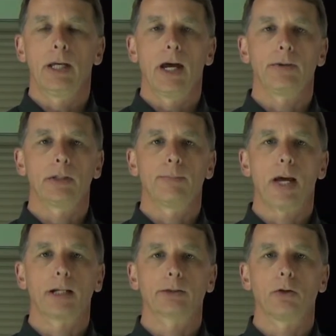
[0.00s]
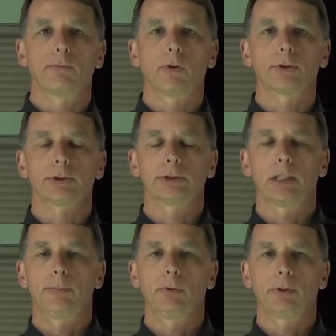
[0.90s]
how they impact the overall
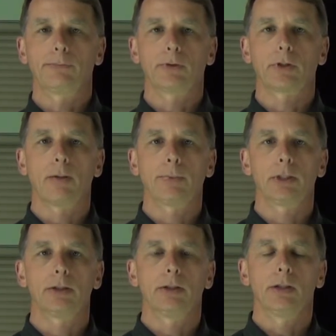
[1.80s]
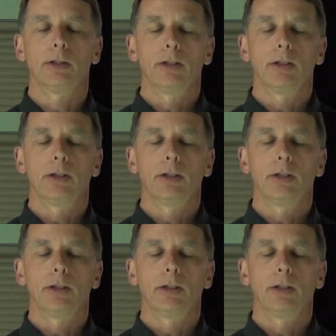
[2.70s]
sustainability of your company,